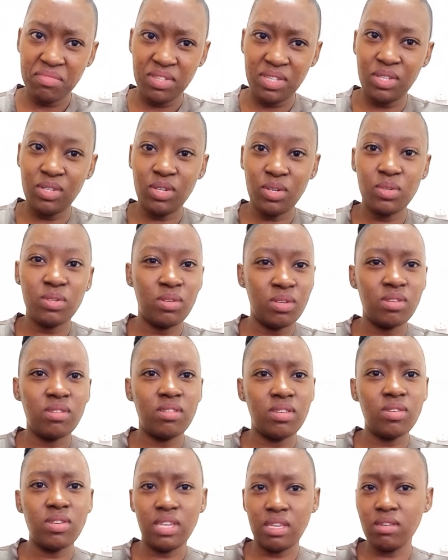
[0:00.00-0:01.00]
you know
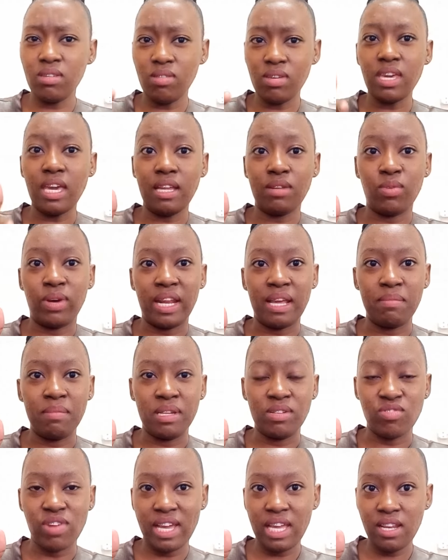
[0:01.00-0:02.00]
you get what i
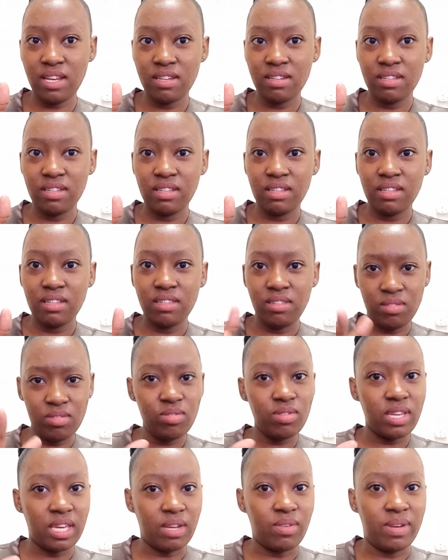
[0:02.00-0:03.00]
mean right you
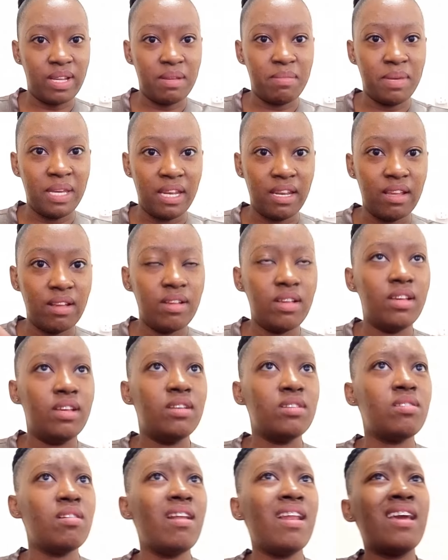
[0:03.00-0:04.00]
get what i mean
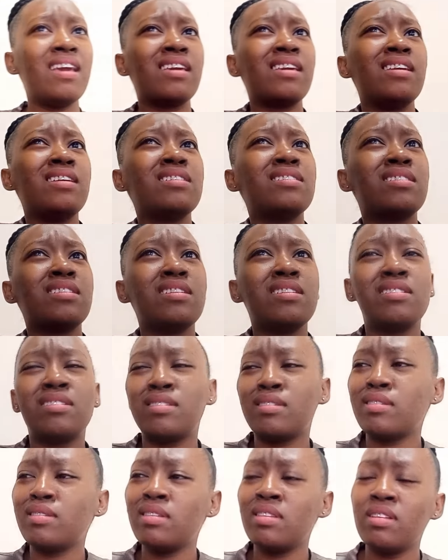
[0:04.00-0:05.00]
so like it's
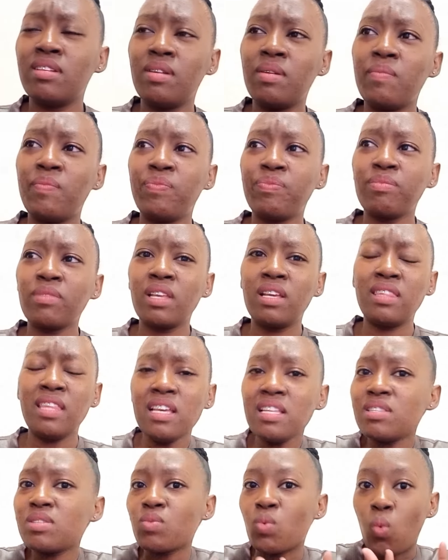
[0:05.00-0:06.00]
it's
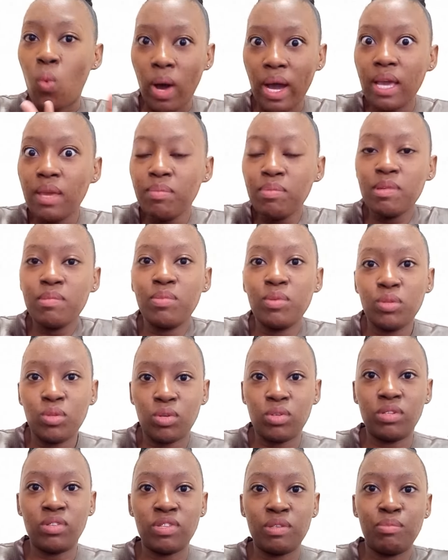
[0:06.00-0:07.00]
that's why people
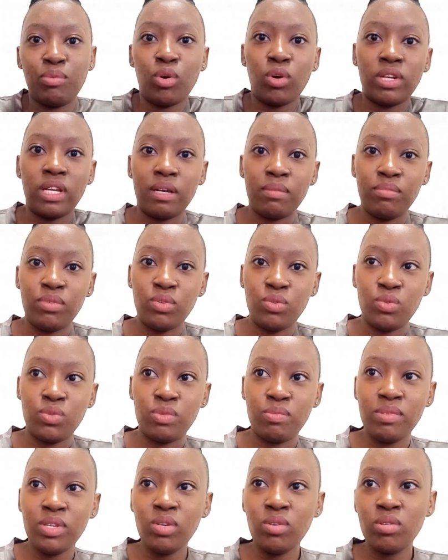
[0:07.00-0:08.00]
don't report abuse
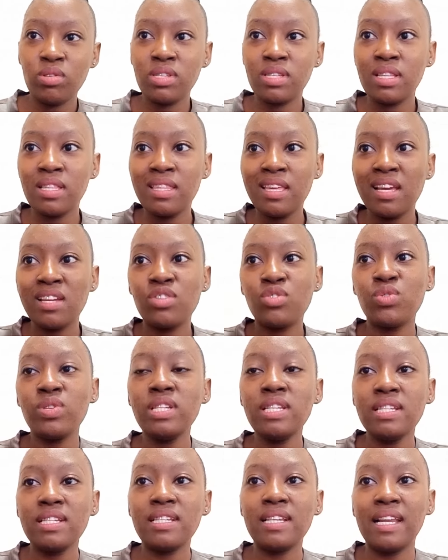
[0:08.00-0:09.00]
because they are
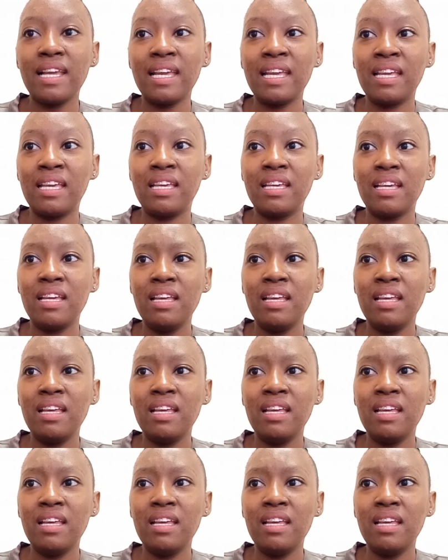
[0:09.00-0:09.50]
treated like